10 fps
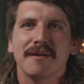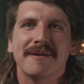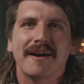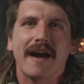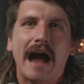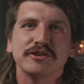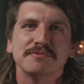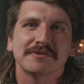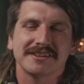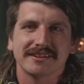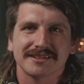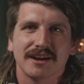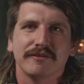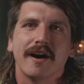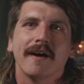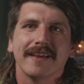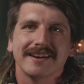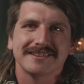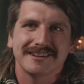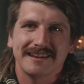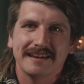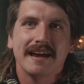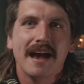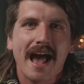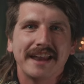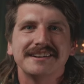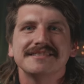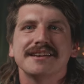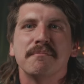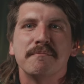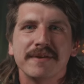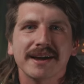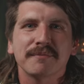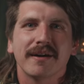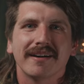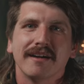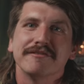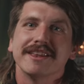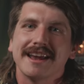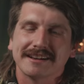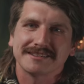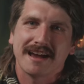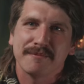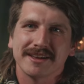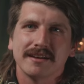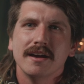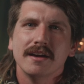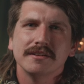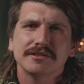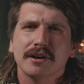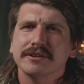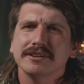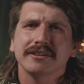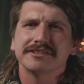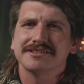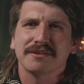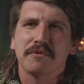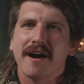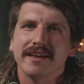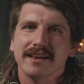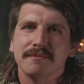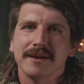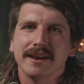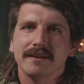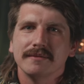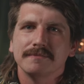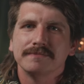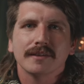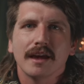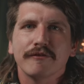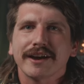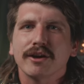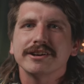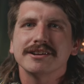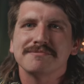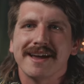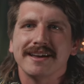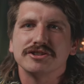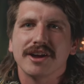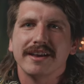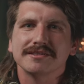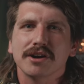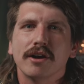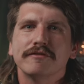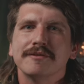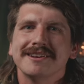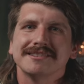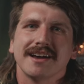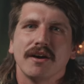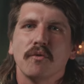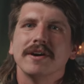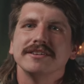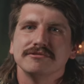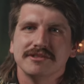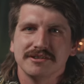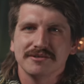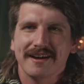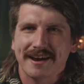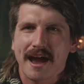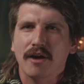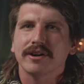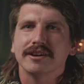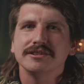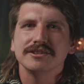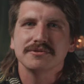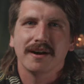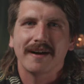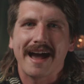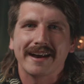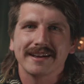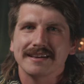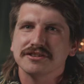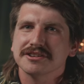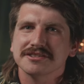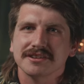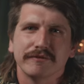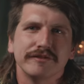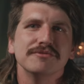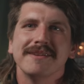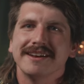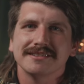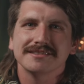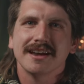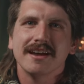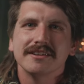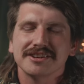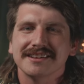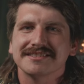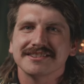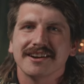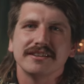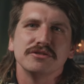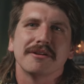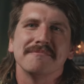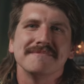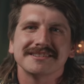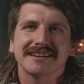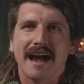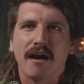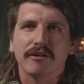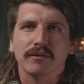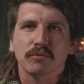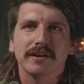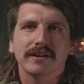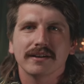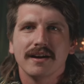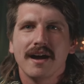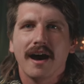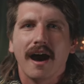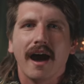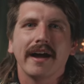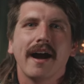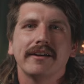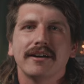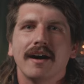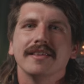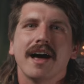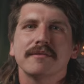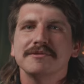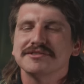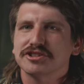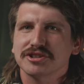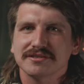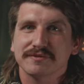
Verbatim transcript: about how you present yourself online is key, and it is a big part of the next habit, so you'll understand why in a minute. If I go to your page and it's hard for me to tell what you do and how good you are at it in just a few minutes, chances are you are missing out on work. I hire a lot of musicians